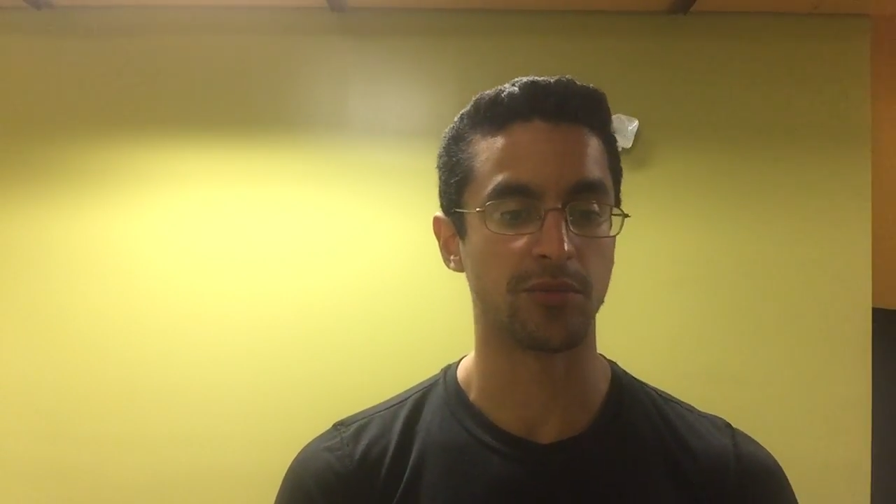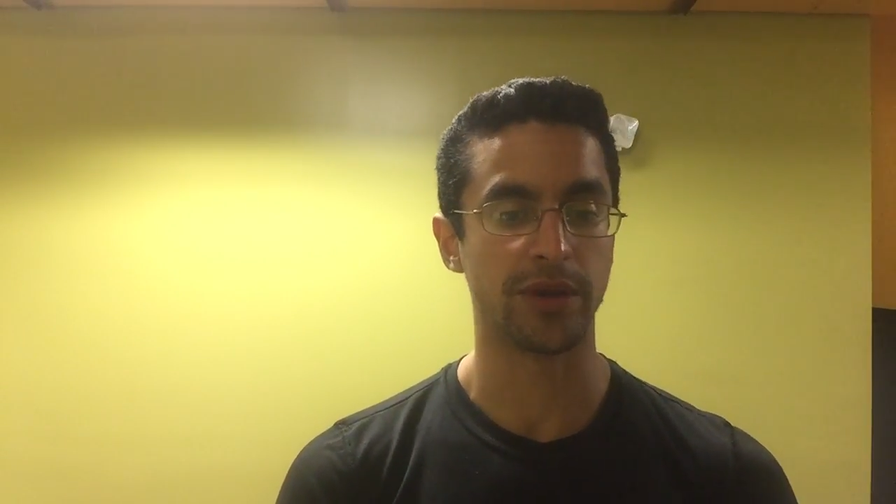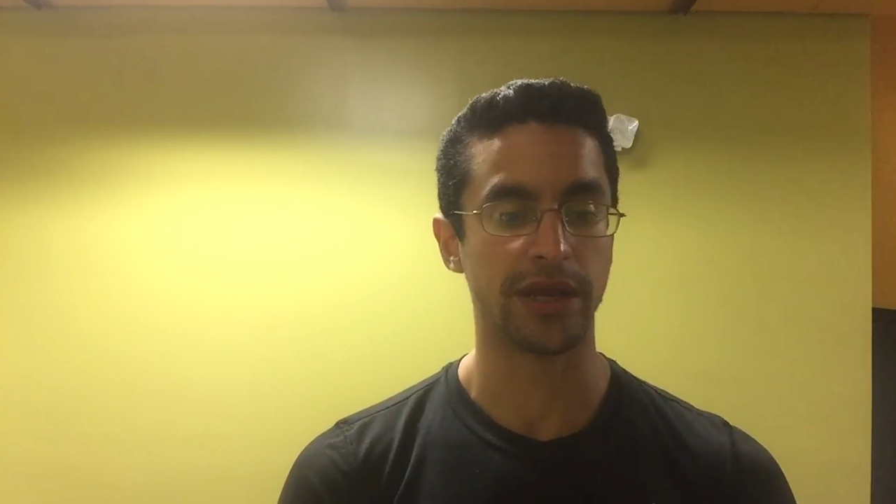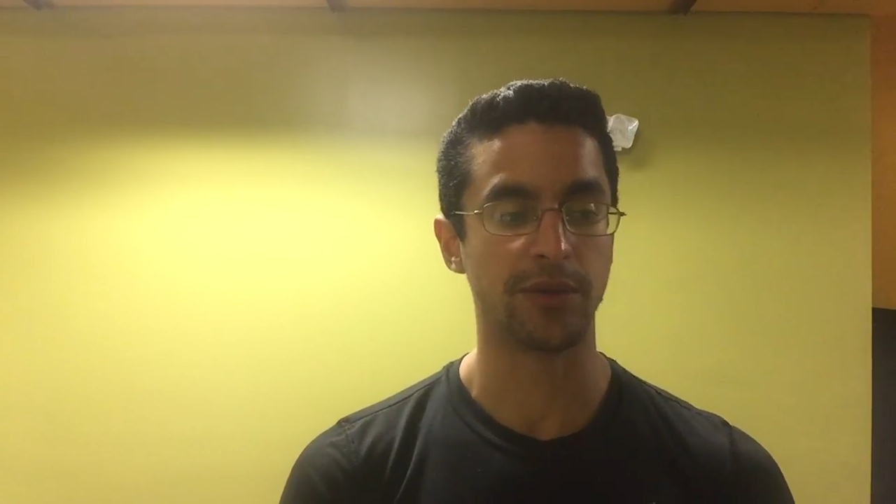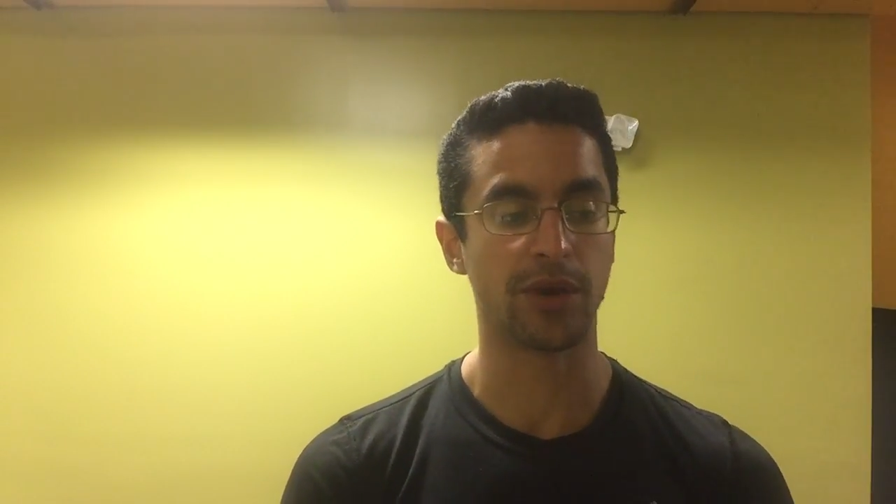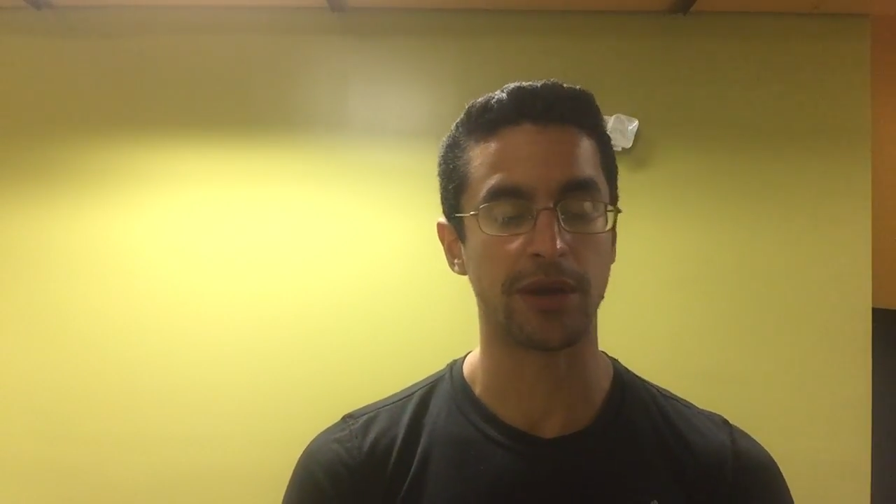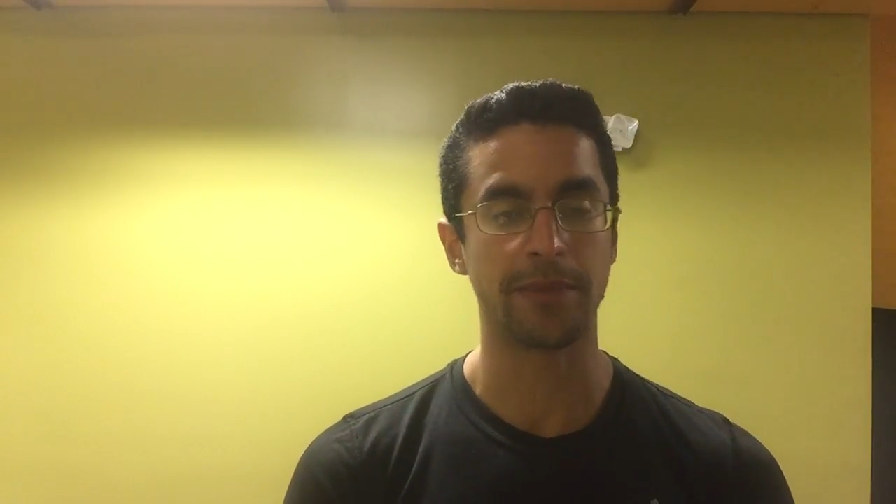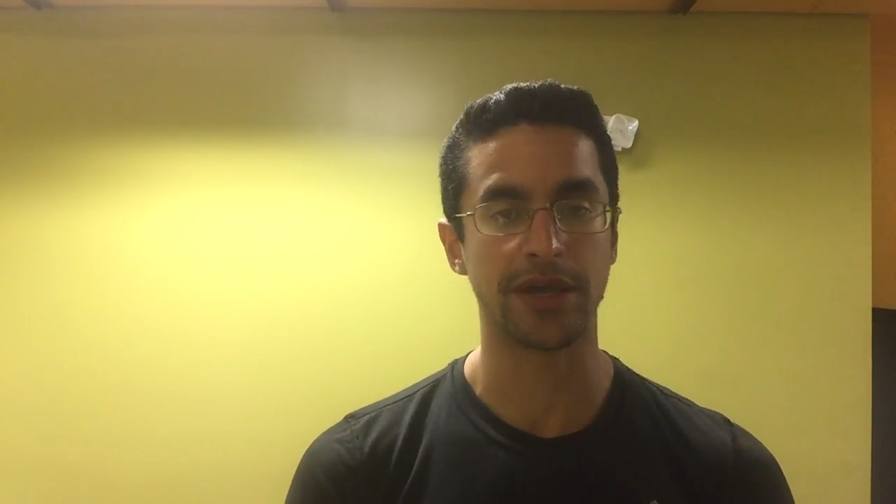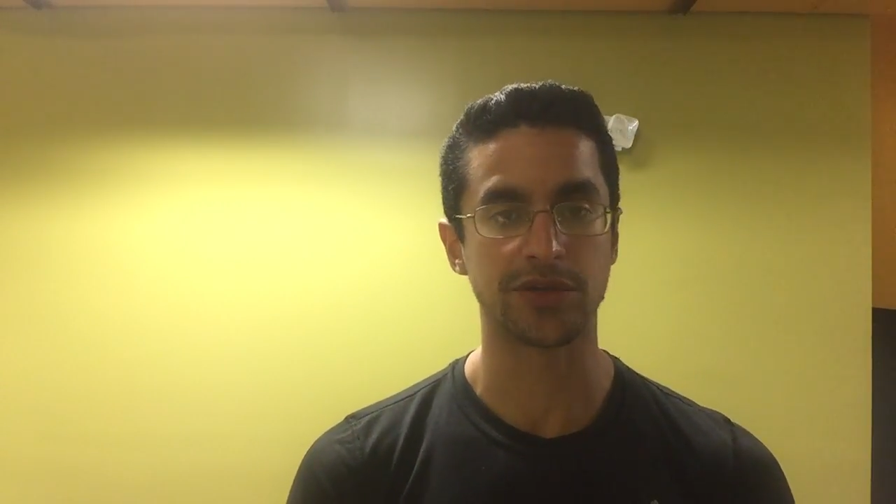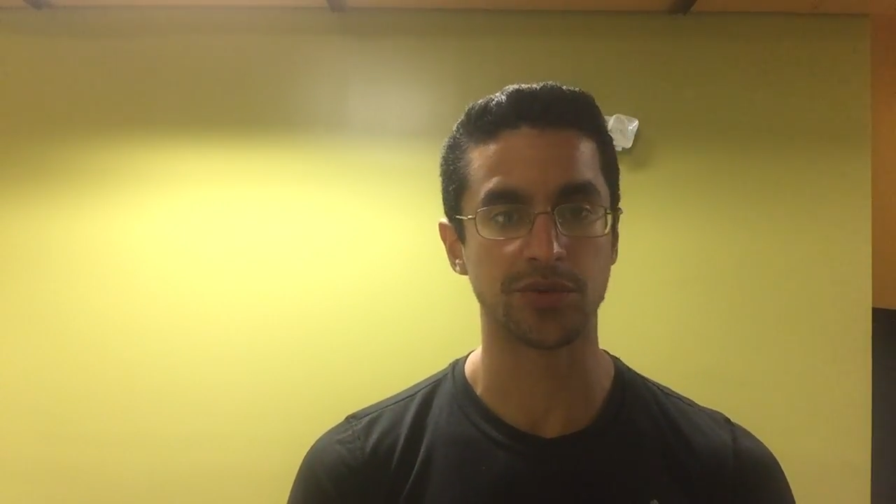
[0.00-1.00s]
we want to
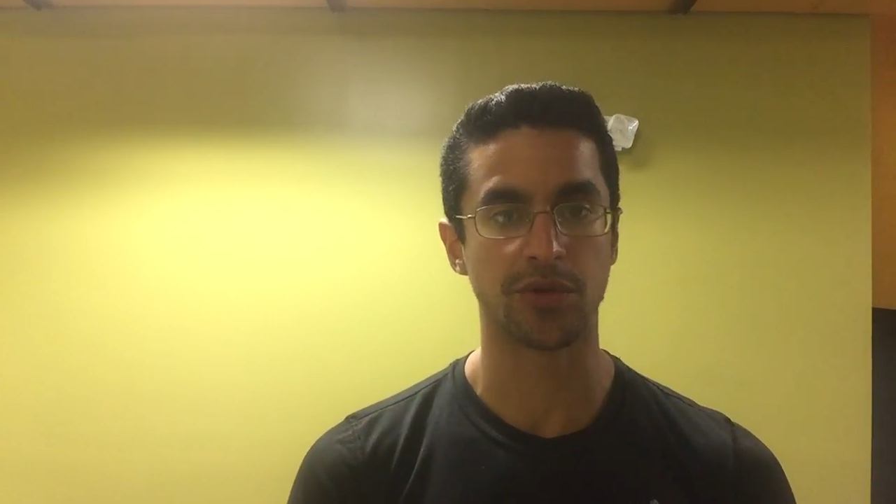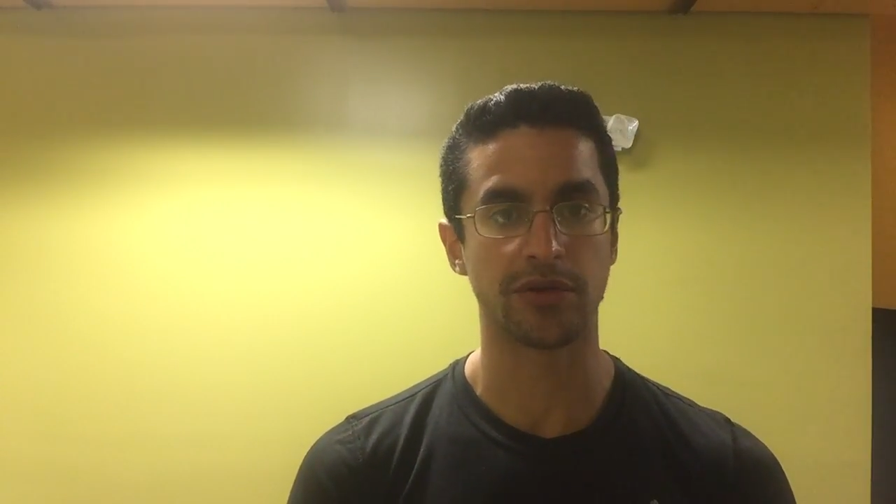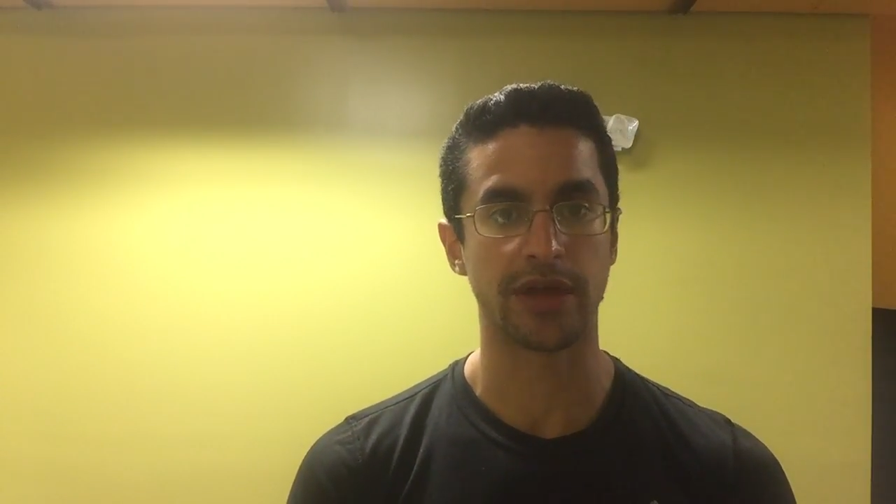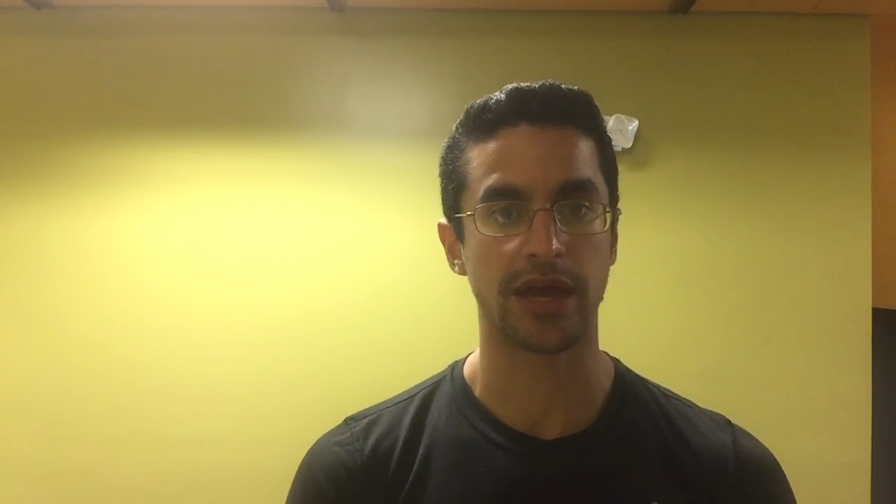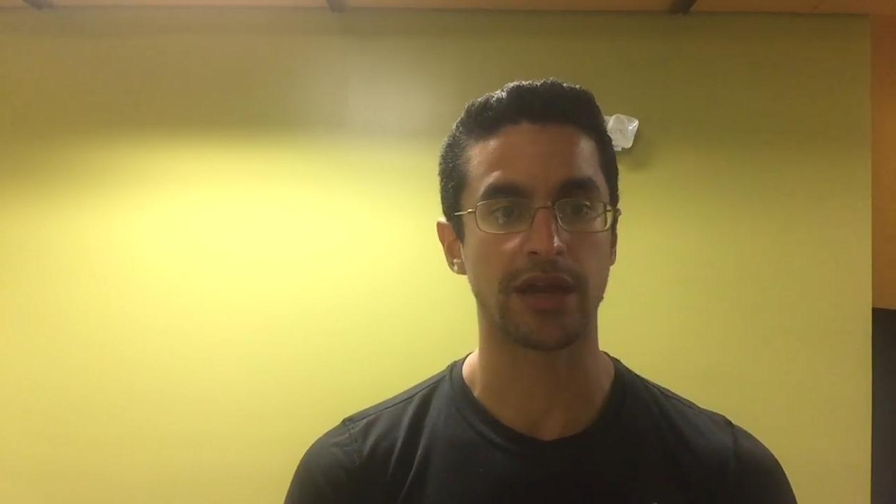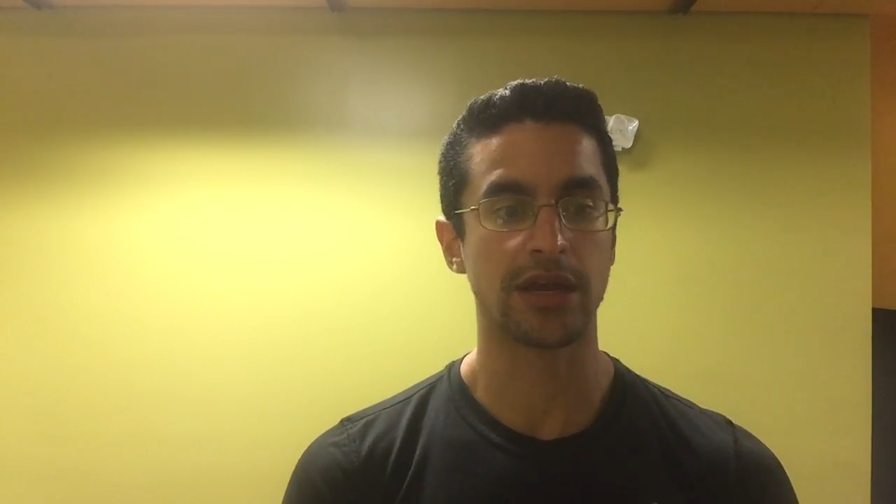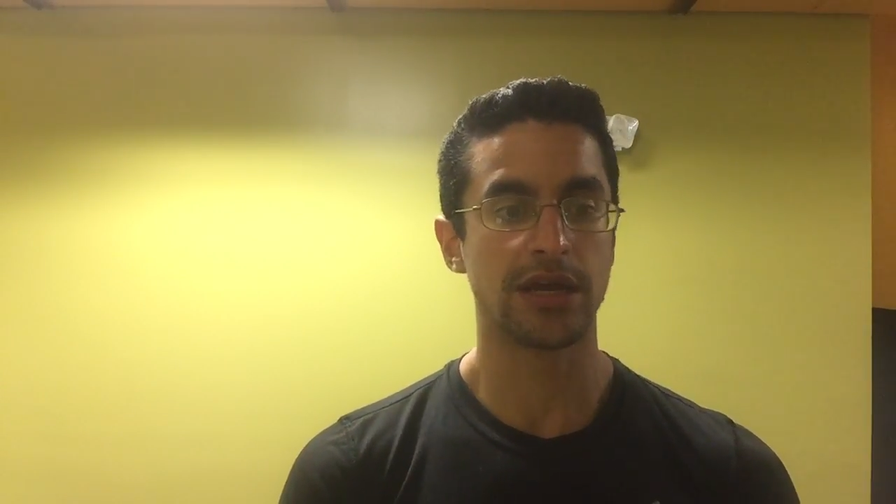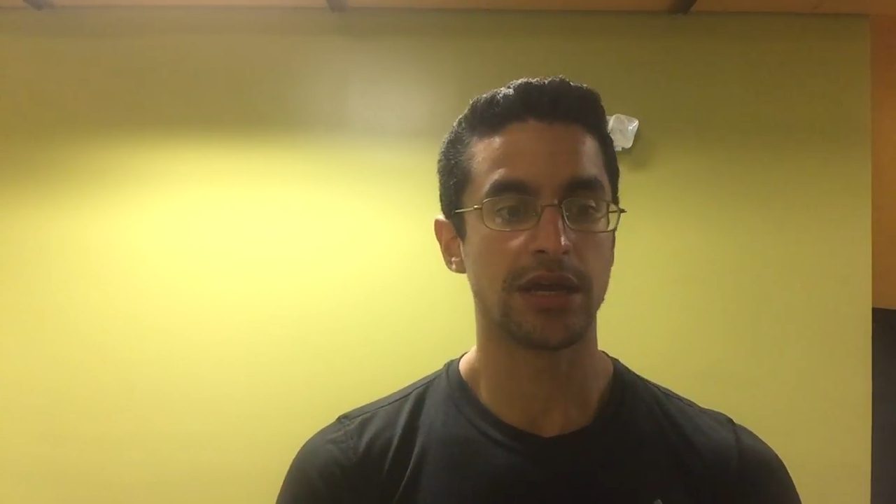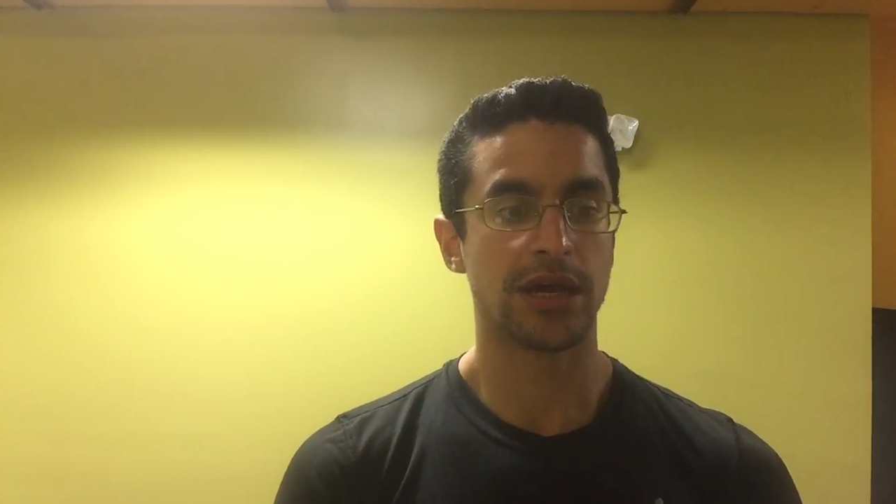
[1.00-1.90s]
make sure that